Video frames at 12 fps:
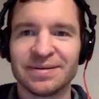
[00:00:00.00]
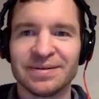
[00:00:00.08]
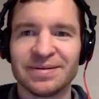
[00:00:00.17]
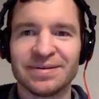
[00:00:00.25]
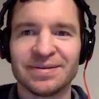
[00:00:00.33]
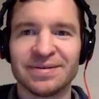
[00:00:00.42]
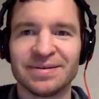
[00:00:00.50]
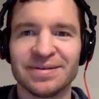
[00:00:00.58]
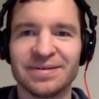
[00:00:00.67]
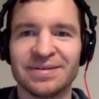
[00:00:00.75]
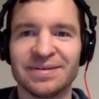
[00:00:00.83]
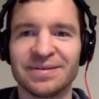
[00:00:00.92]

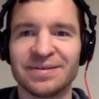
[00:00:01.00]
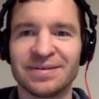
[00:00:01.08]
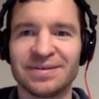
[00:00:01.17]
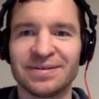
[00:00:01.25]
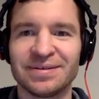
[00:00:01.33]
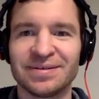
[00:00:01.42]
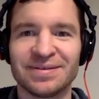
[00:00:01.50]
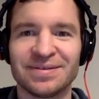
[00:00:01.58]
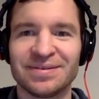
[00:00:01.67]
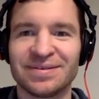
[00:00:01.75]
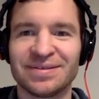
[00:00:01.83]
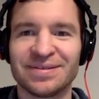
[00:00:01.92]

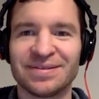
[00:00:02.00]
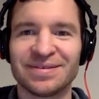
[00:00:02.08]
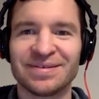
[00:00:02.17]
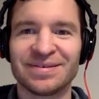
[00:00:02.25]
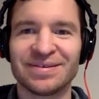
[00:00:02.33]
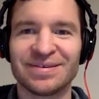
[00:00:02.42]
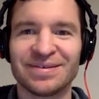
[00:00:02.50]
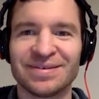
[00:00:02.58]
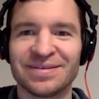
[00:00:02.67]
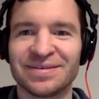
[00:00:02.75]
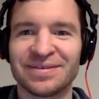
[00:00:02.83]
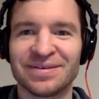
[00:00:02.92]

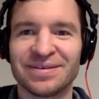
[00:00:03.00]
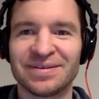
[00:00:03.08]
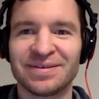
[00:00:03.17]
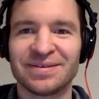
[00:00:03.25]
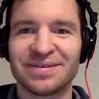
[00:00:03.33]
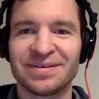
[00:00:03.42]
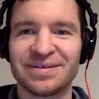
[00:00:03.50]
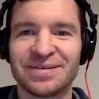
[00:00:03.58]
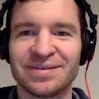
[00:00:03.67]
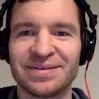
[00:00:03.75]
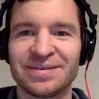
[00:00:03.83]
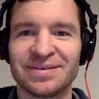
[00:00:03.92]

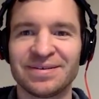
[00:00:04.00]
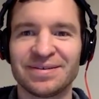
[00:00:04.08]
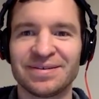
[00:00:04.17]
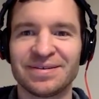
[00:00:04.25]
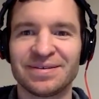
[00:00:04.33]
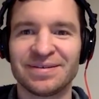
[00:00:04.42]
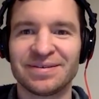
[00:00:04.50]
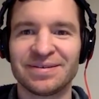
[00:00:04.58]
[no speech]